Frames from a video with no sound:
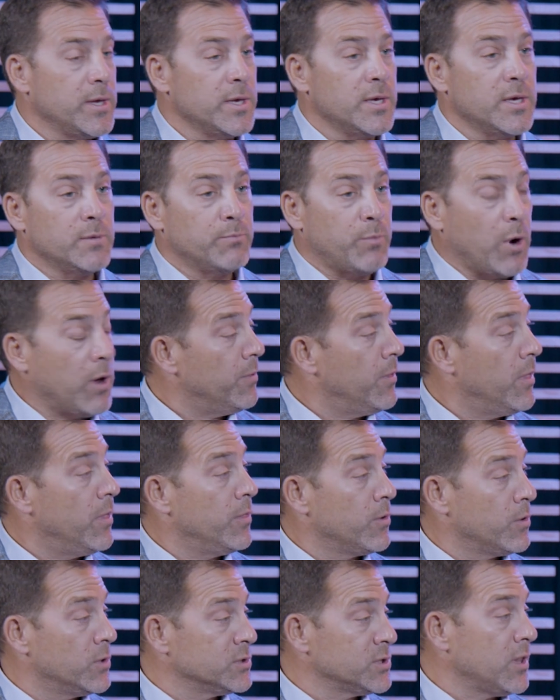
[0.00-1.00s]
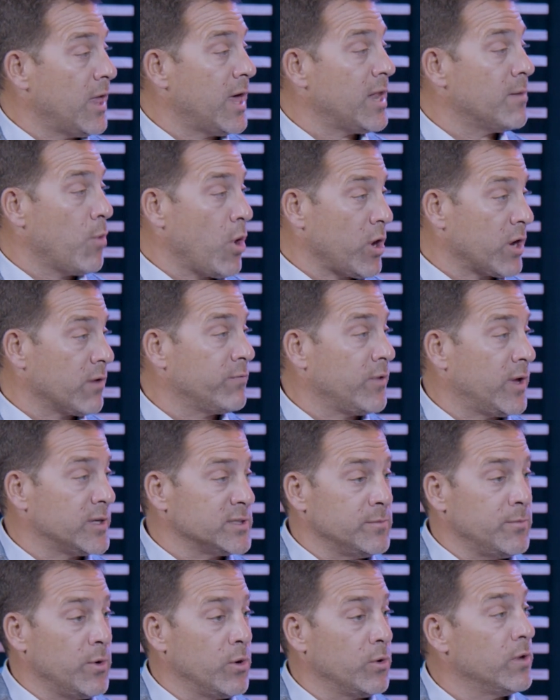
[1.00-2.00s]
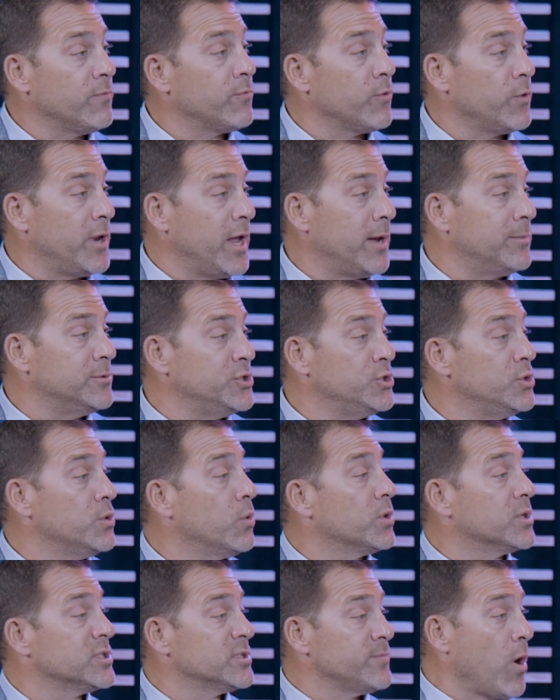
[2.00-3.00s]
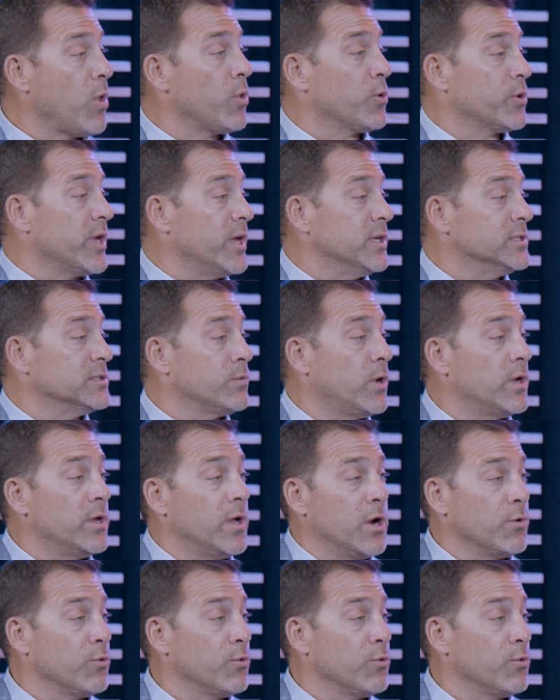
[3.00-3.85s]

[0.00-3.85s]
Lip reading: Okay. But there is a lot of market flexibility for an MGU on a smaller case, right?